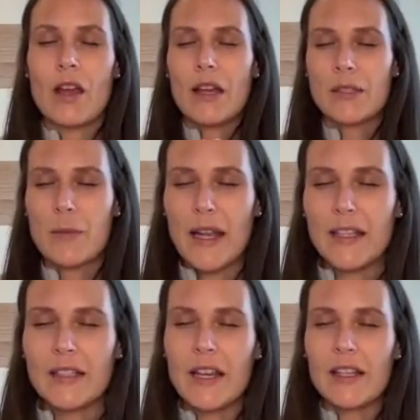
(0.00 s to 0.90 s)

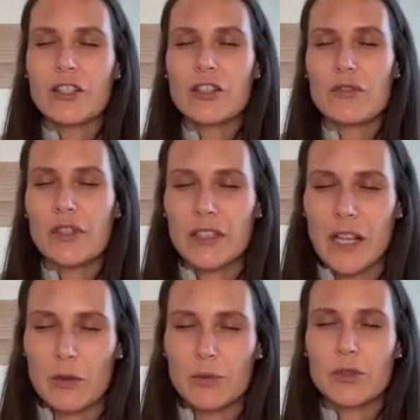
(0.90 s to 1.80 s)
Expanding the energy field
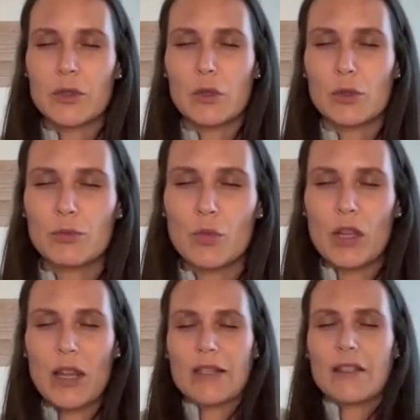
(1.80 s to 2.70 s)
helps to hold more
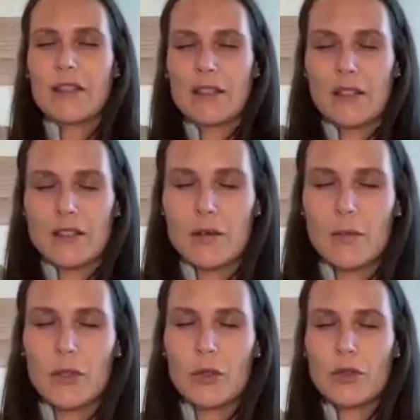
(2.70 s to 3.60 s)
light in the system,
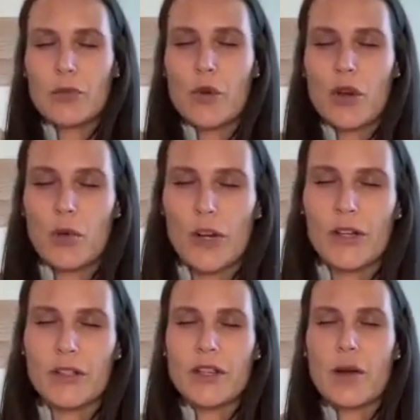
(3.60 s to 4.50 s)
and also more
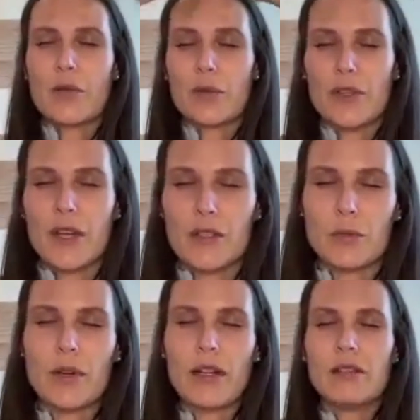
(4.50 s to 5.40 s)
awareness comes with that
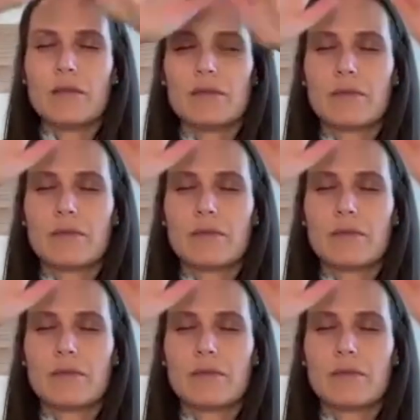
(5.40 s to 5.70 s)
as well.